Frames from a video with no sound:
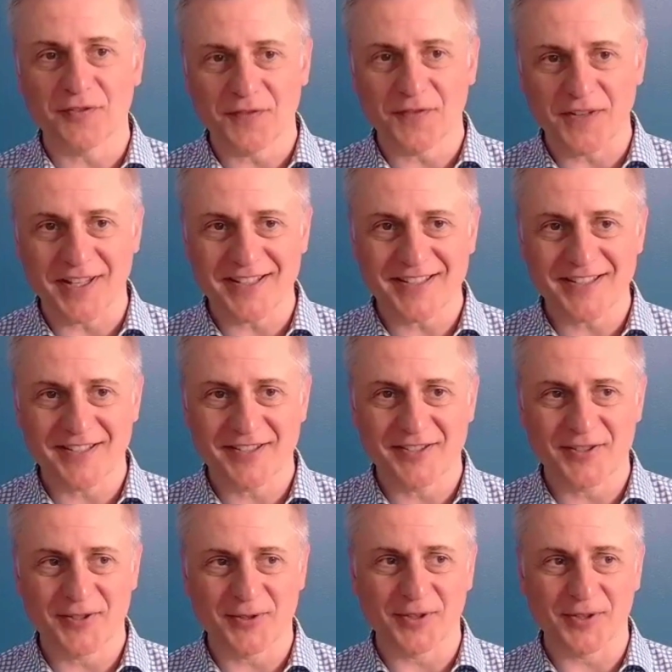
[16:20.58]
things
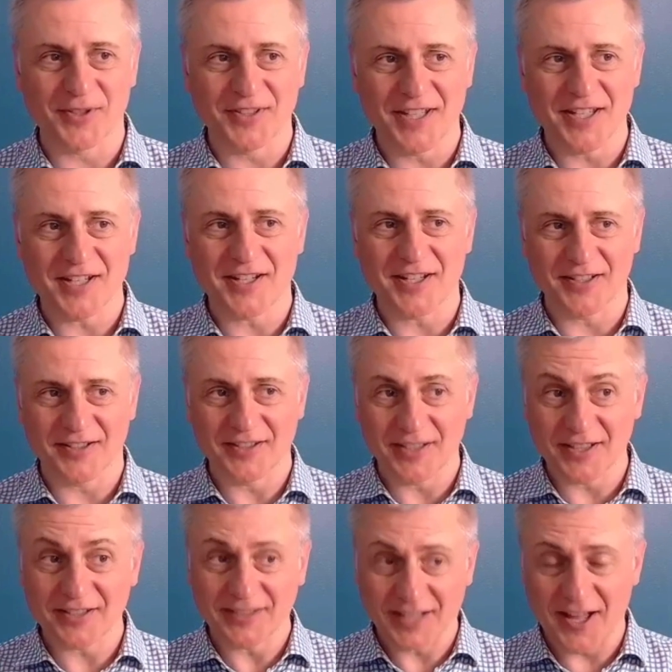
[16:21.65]
so that
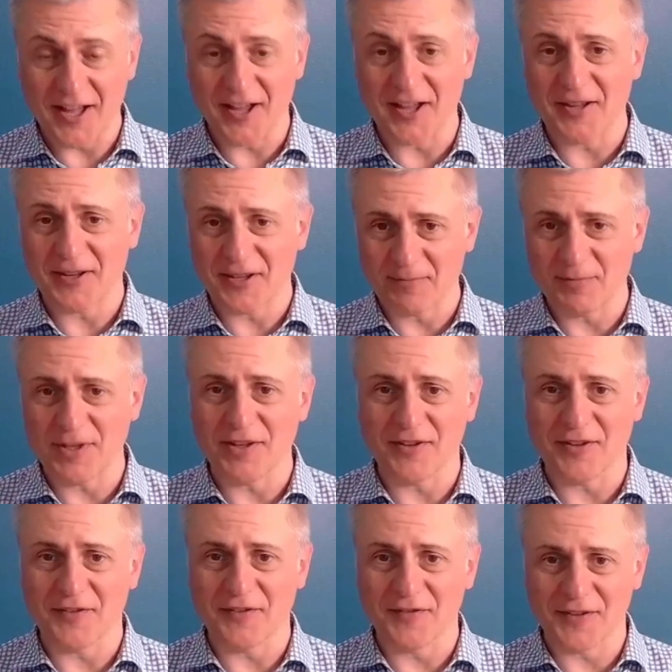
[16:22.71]
their time can
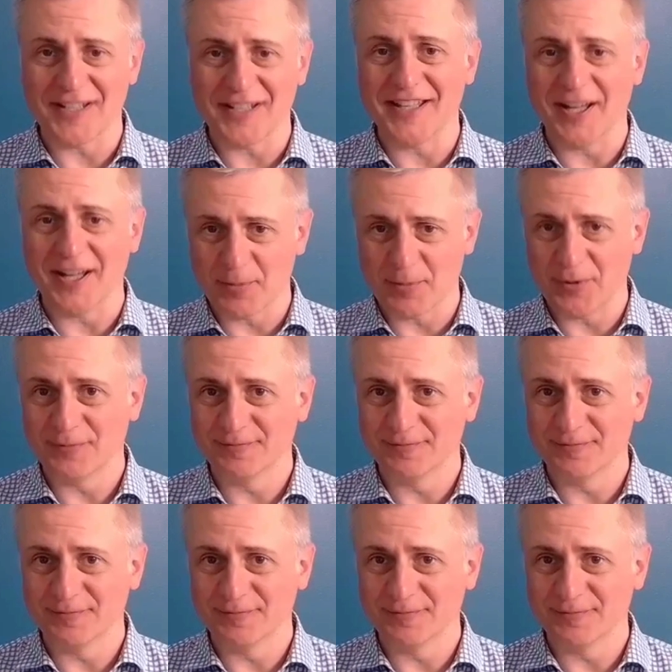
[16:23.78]
be freed up.